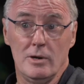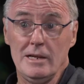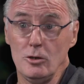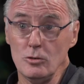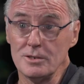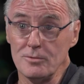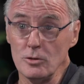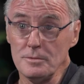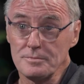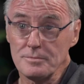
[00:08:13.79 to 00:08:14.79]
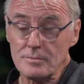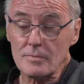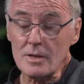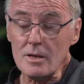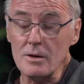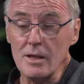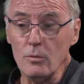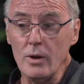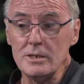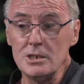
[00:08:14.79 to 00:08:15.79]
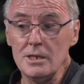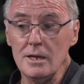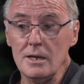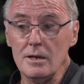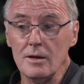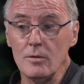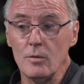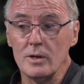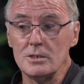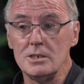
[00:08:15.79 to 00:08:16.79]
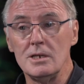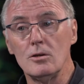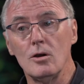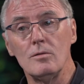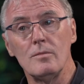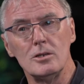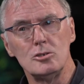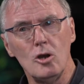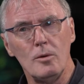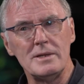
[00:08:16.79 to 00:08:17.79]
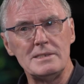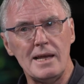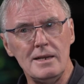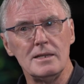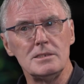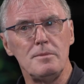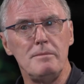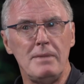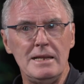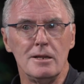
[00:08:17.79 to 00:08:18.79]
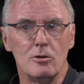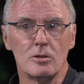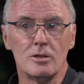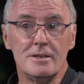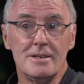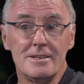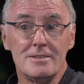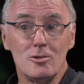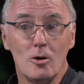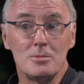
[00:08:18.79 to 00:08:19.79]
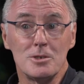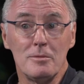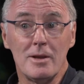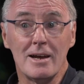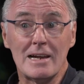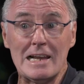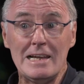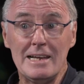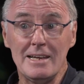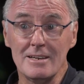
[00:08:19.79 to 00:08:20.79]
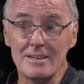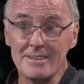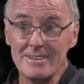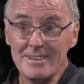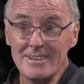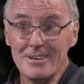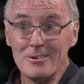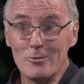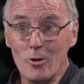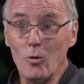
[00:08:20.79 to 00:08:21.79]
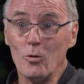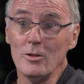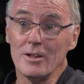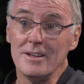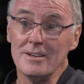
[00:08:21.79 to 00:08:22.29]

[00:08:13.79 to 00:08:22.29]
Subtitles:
really useful. And then when she got a job, it tended to be menial jobs. It would be like a cleaning role,